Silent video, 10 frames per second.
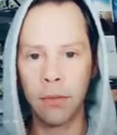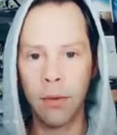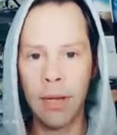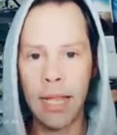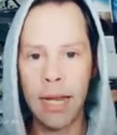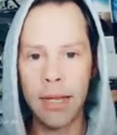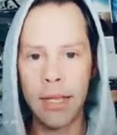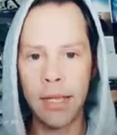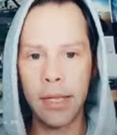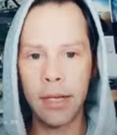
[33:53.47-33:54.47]
From
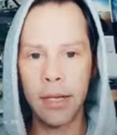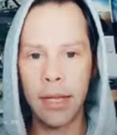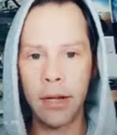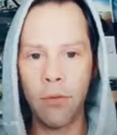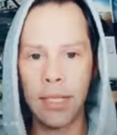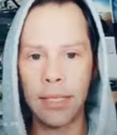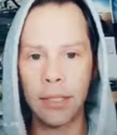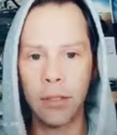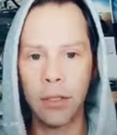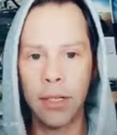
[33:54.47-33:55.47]
London, and Rust
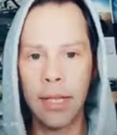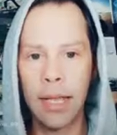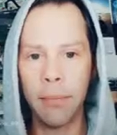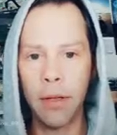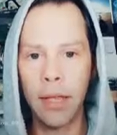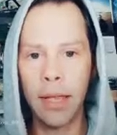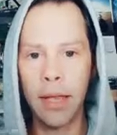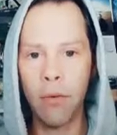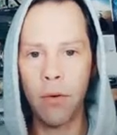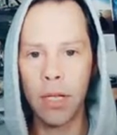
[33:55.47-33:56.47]
is a good game.
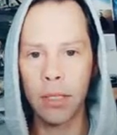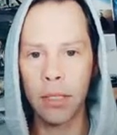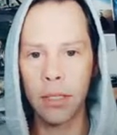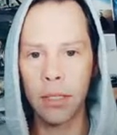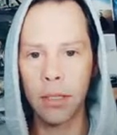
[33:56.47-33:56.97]
Okay, Rust.